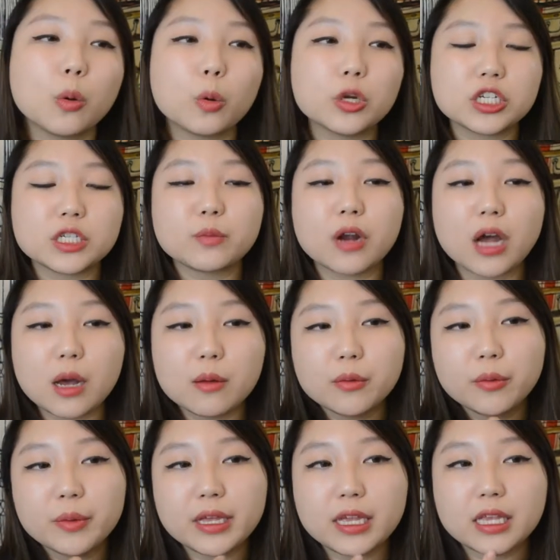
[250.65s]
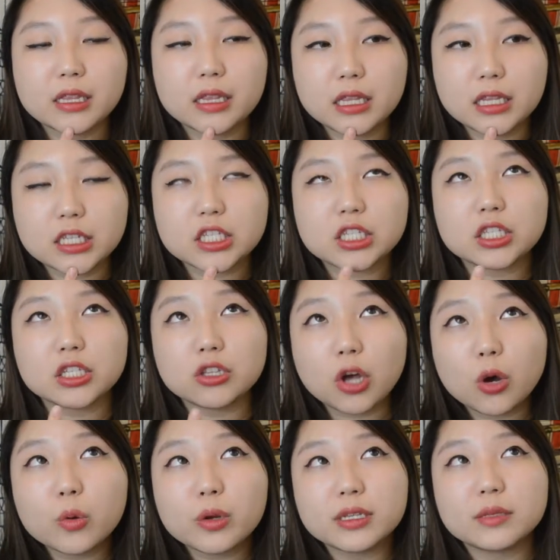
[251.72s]
which is probably the
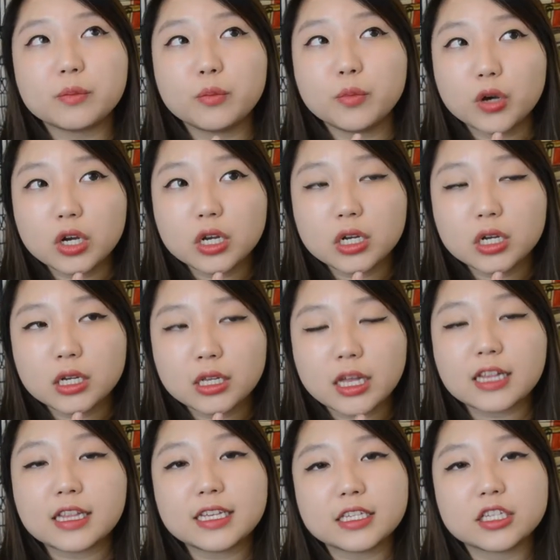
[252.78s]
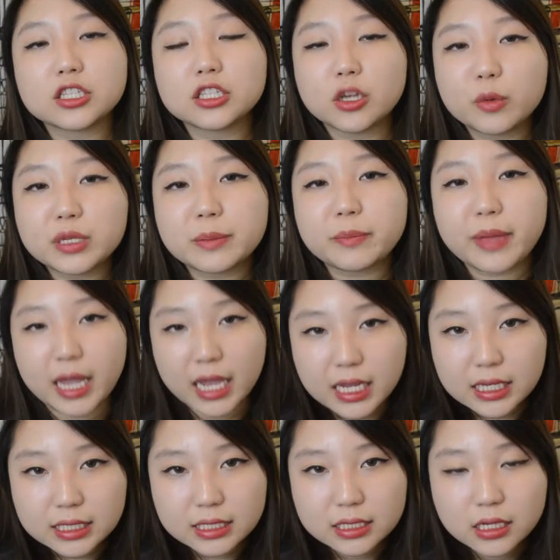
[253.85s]
slowest book, at least the slowest
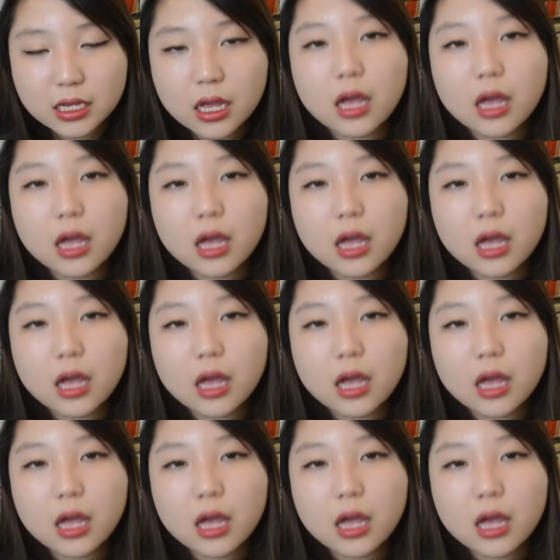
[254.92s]
pace